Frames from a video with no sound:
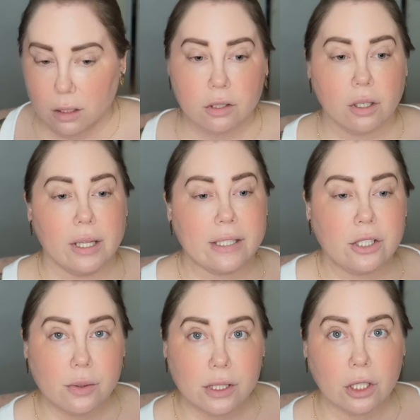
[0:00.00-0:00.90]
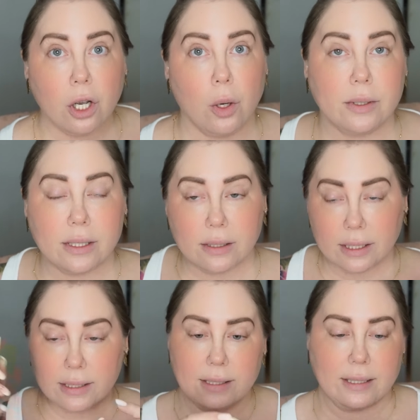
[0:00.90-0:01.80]
So let's use the Kosas
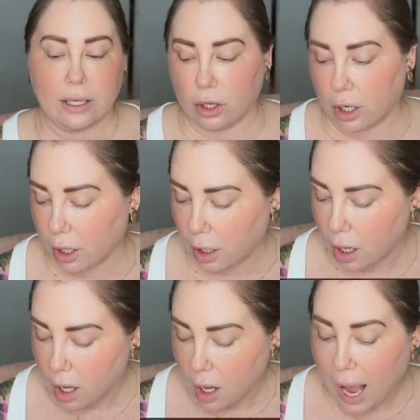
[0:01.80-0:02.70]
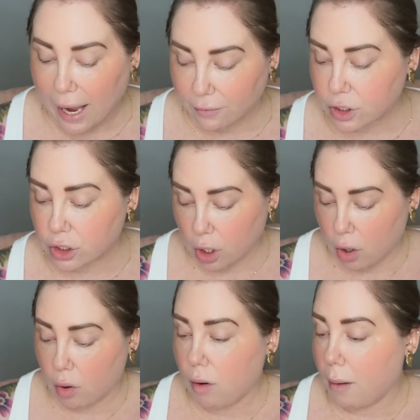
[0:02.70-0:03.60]
concealer. I have
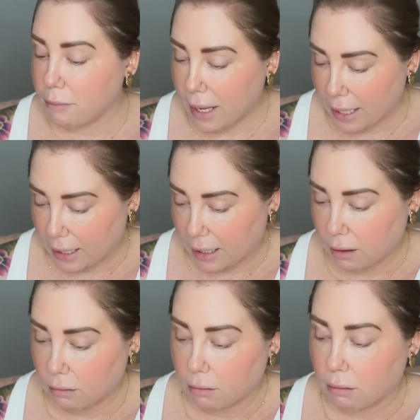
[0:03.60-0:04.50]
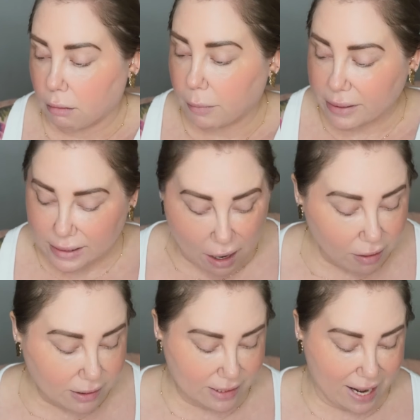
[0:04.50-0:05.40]
so many
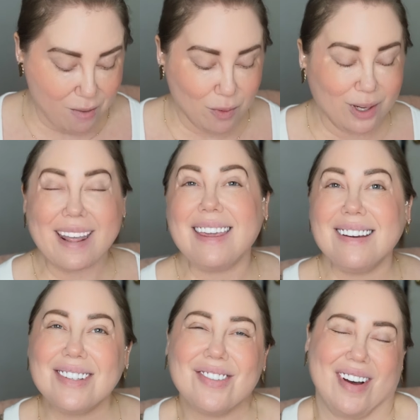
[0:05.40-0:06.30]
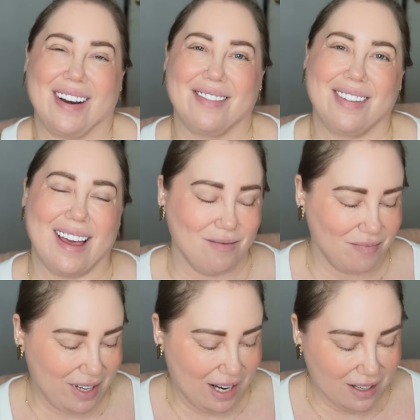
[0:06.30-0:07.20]
mascaras today, and we're going to use one of them
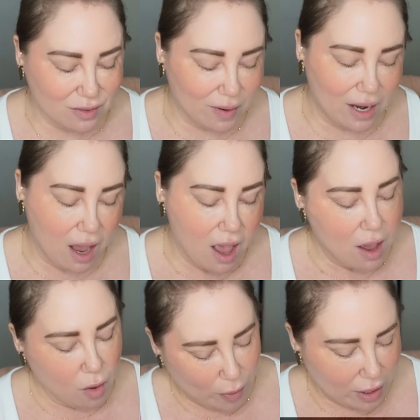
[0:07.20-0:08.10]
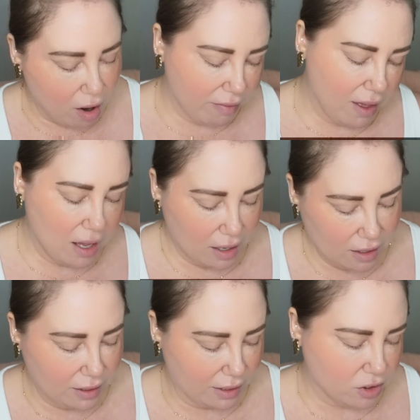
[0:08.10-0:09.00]
because we went on the
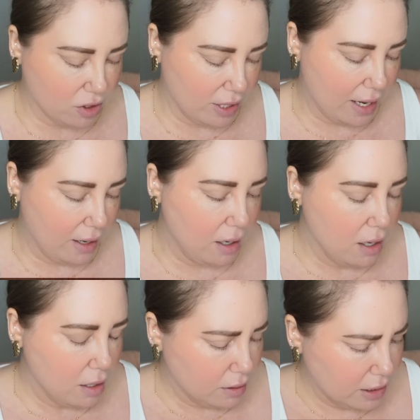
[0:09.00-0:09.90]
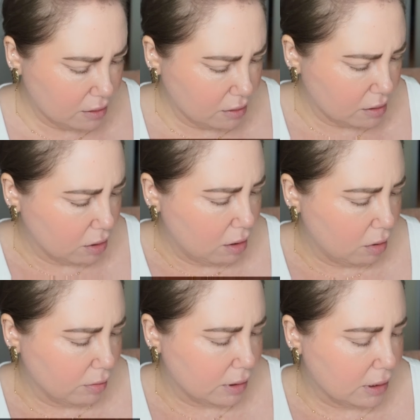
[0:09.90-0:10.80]
hunt yesterday. This is the
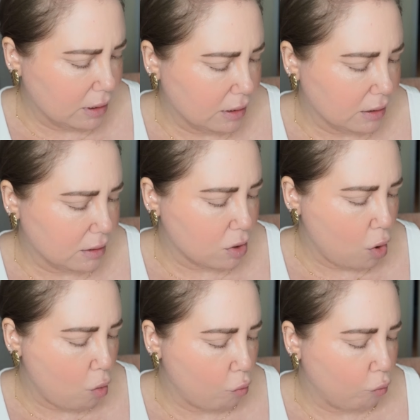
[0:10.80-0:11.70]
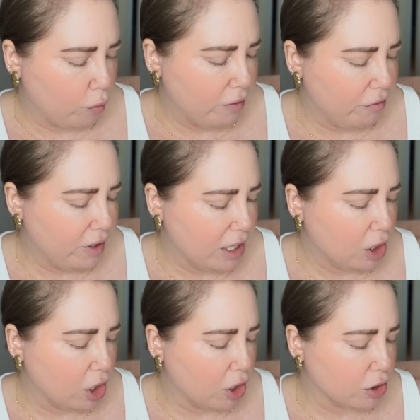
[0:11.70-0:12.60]
Kosas
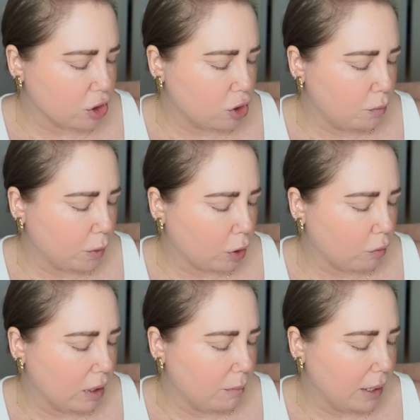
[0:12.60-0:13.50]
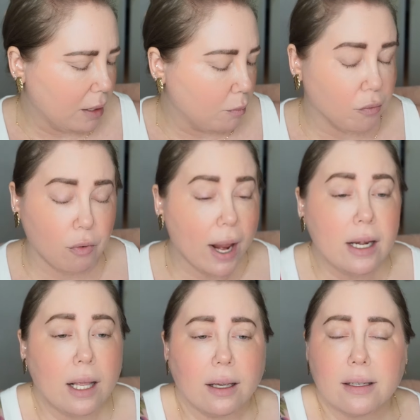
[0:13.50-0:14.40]
Revealer Super Creamy and
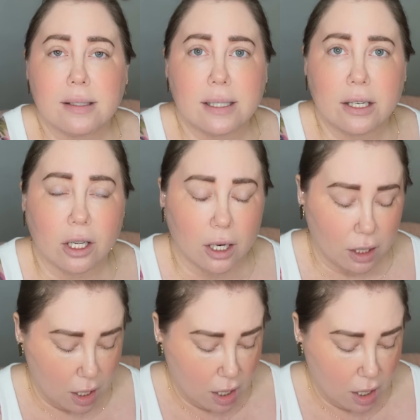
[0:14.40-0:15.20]
Brightening Concealer.